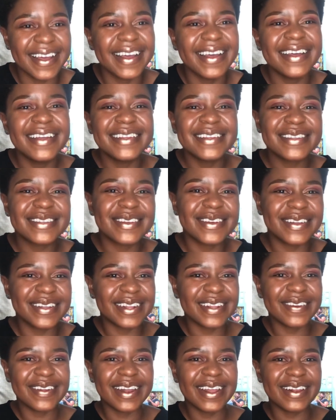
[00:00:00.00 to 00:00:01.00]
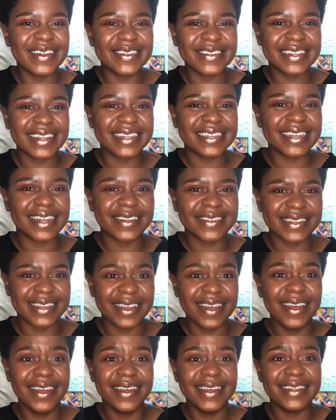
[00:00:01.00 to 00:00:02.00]
So when I looked at the sun, I was like,
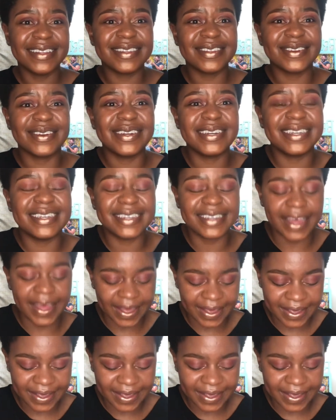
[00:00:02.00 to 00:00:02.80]
it's already dark.